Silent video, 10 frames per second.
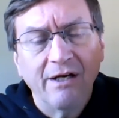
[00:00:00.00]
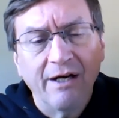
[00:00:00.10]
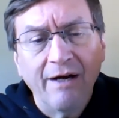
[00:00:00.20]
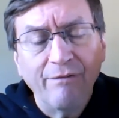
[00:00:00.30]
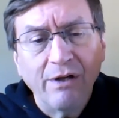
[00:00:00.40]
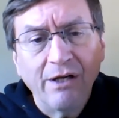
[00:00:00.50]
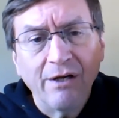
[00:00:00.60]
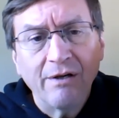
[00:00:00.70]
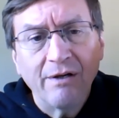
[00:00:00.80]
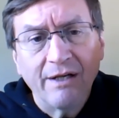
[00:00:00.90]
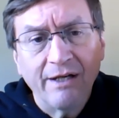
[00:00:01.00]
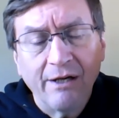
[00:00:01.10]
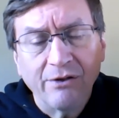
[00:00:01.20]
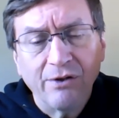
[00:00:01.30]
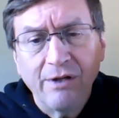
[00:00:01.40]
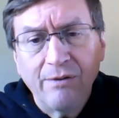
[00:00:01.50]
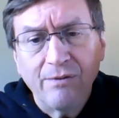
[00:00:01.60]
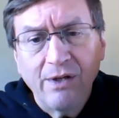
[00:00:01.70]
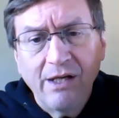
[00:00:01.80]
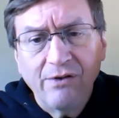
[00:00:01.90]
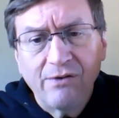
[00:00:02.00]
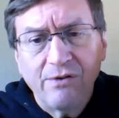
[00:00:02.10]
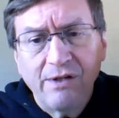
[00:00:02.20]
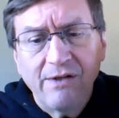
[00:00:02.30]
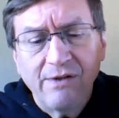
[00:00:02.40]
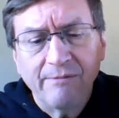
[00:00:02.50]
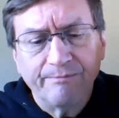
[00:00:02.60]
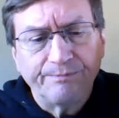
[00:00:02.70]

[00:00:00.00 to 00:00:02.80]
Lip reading: every year in our journey through the Easter season,